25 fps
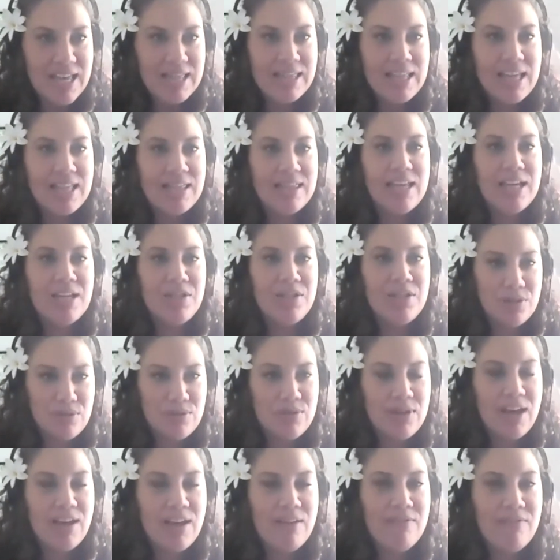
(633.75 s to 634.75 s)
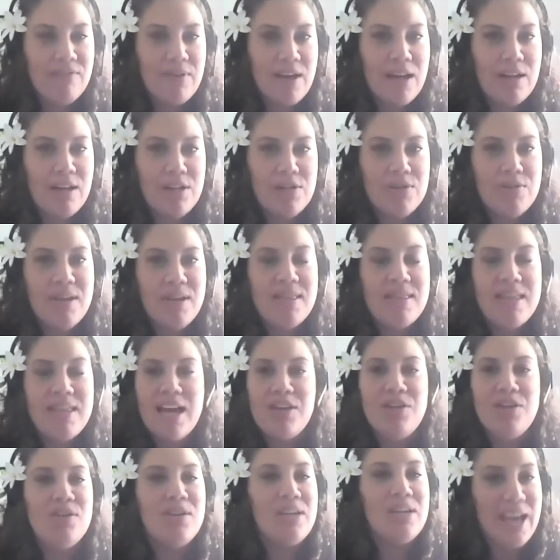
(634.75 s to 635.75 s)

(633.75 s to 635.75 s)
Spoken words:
that they do have value and that you